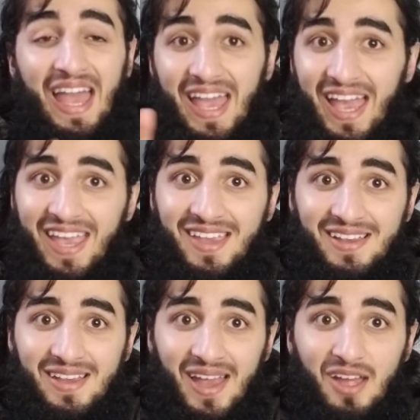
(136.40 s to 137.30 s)

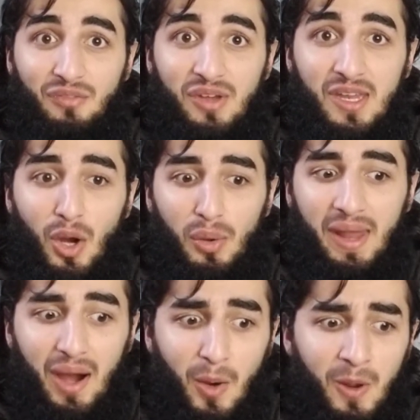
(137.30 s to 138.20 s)
8K video.
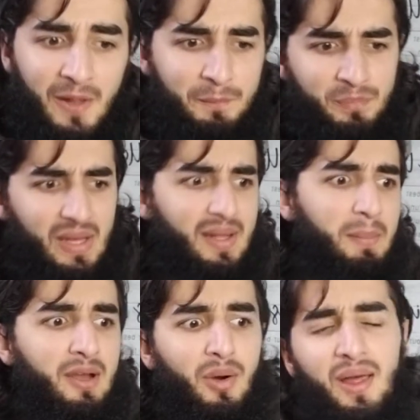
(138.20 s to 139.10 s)
Now, let
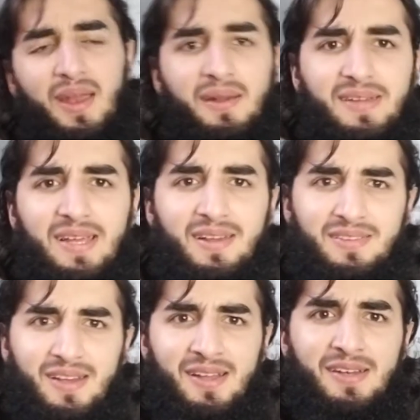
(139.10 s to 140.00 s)
me go ahead and take a
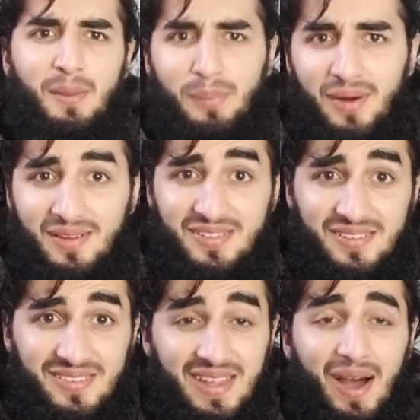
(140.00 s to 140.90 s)
second to
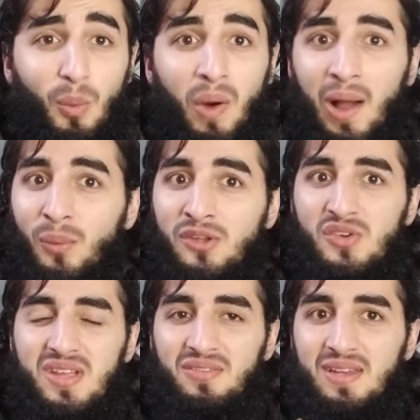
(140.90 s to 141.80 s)
process that. Why would you
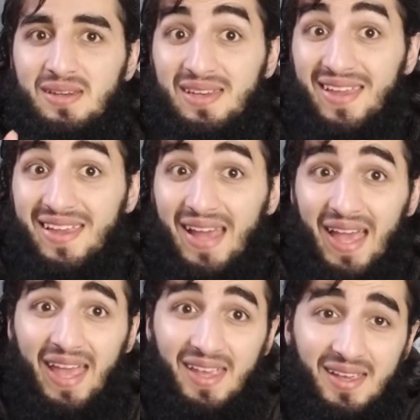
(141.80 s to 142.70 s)
even need
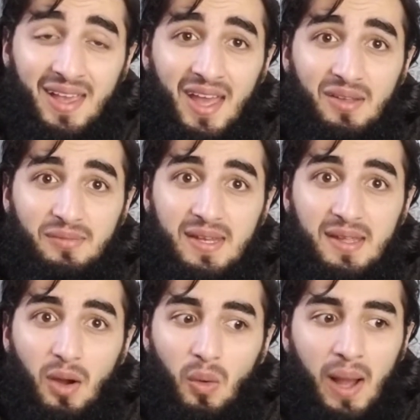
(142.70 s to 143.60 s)
8K
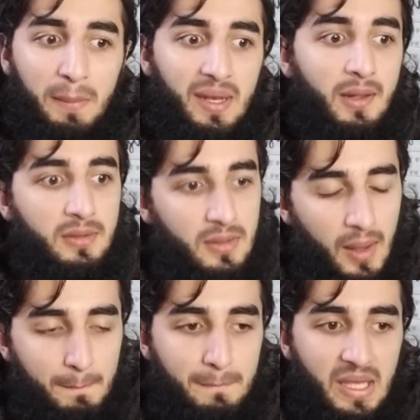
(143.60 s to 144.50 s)
video? I mean, it's
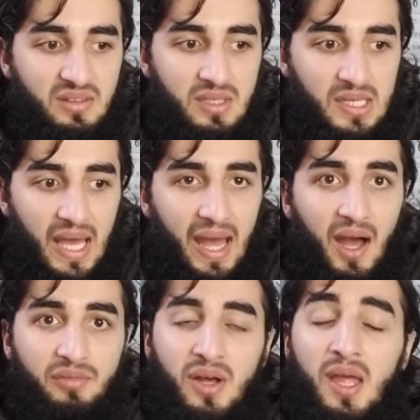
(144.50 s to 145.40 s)
amazing to
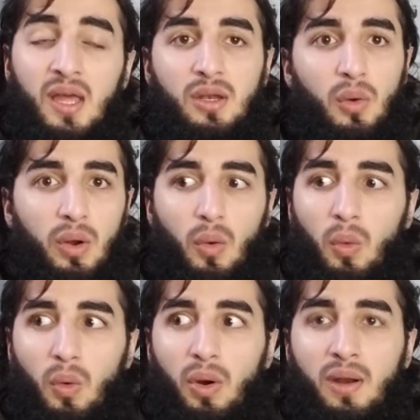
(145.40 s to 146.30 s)
have to
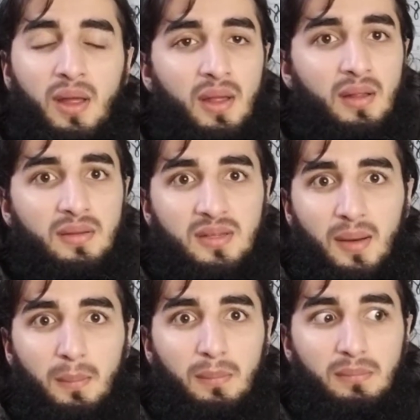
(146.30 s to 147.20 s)
record
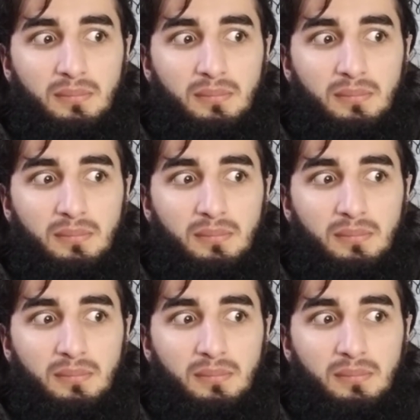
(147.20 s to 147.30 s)
some